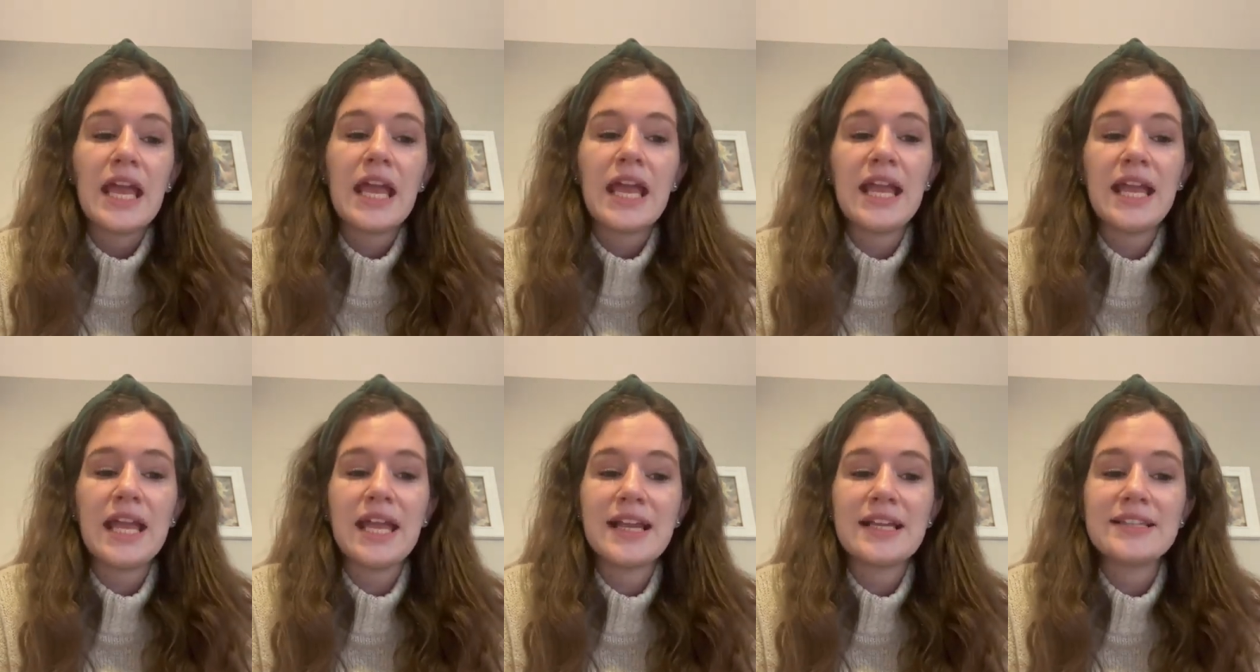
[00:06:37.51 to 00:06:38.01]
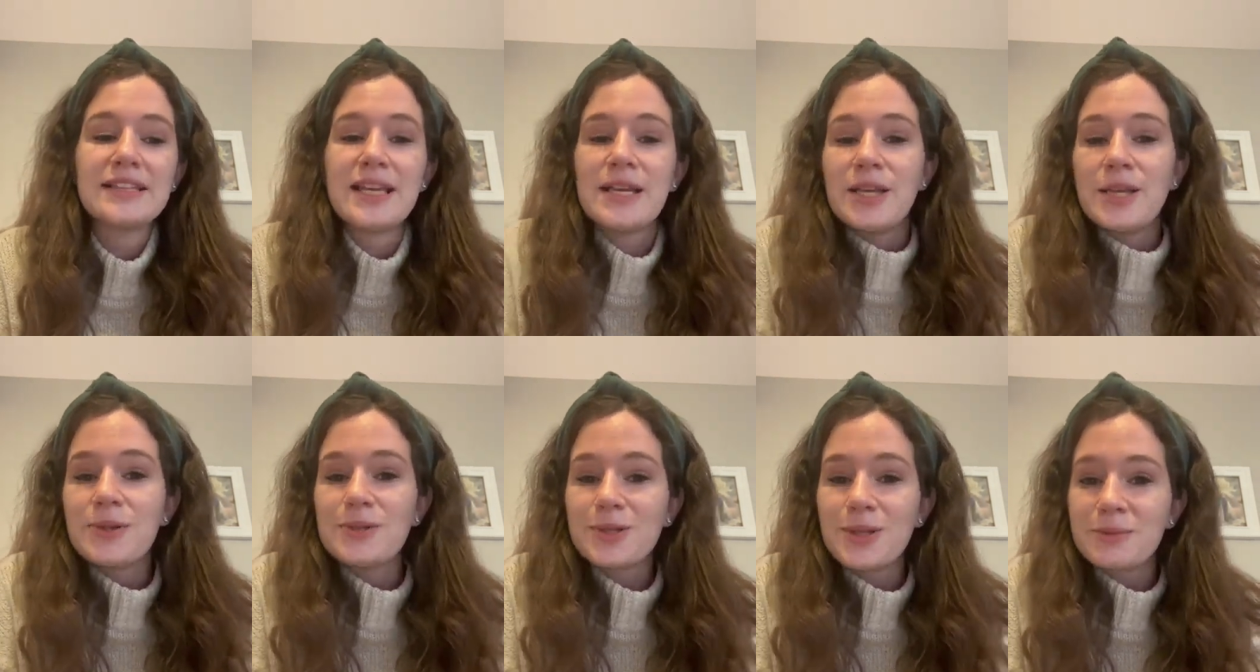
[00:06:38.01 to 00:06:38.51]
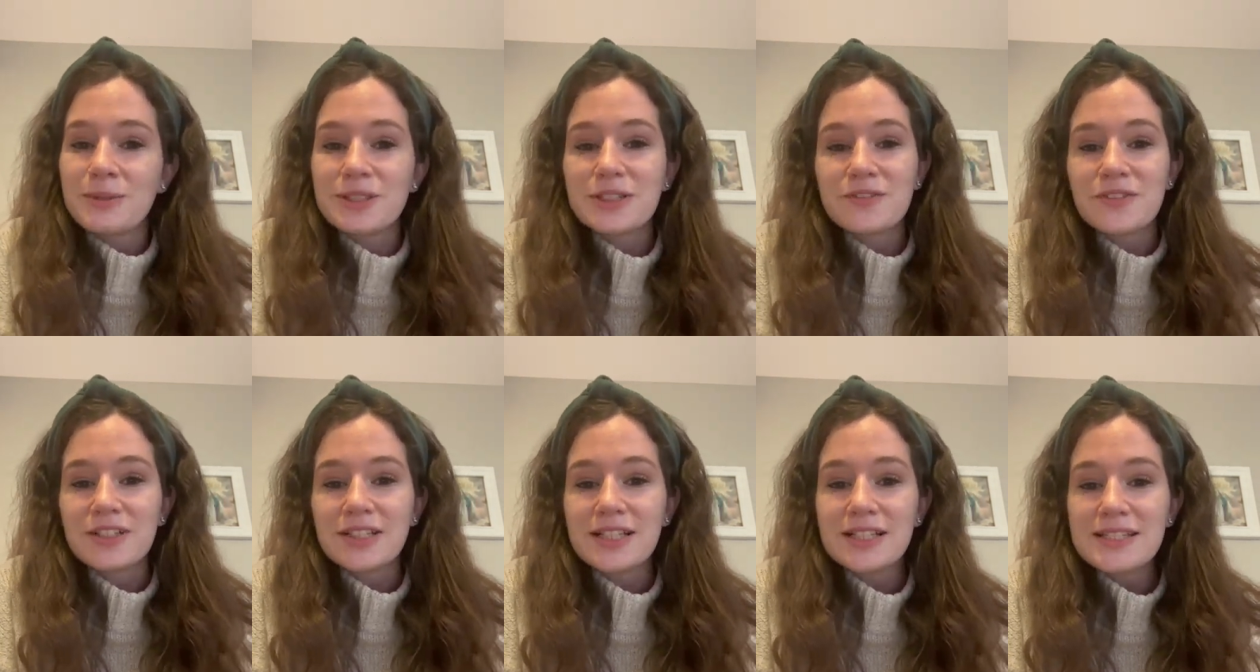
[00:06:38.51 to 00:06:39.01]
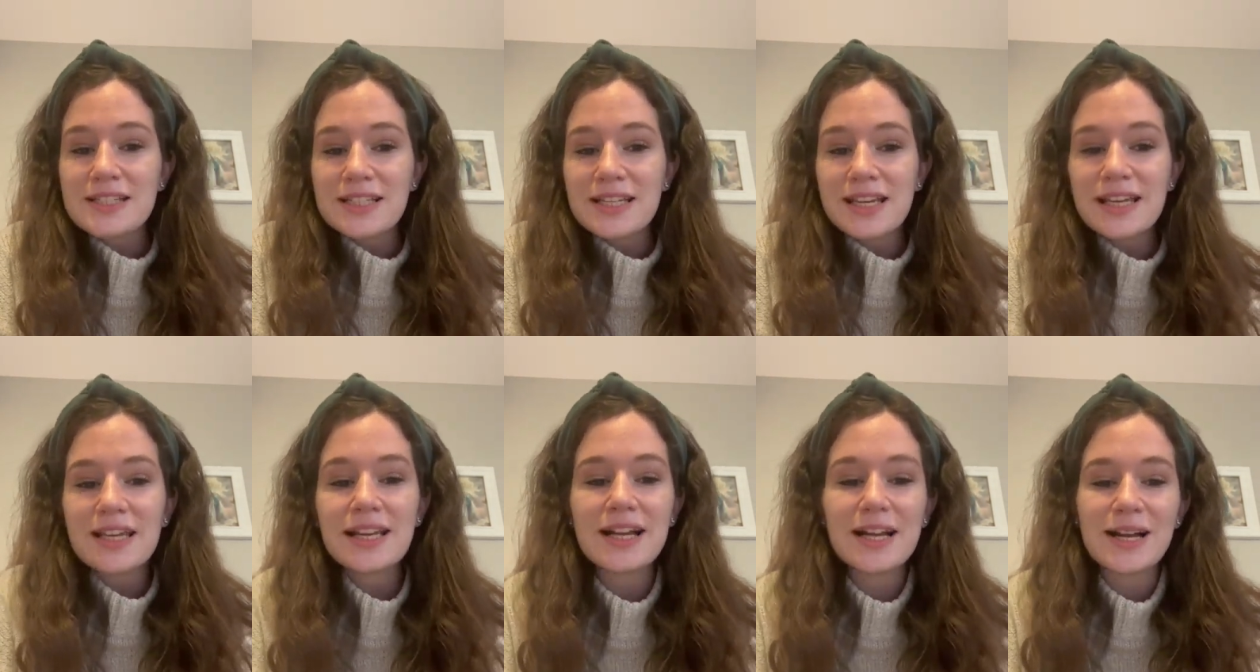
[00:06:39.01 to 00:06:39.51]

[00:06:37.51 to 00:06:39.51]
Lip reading: And thank you so much for listening.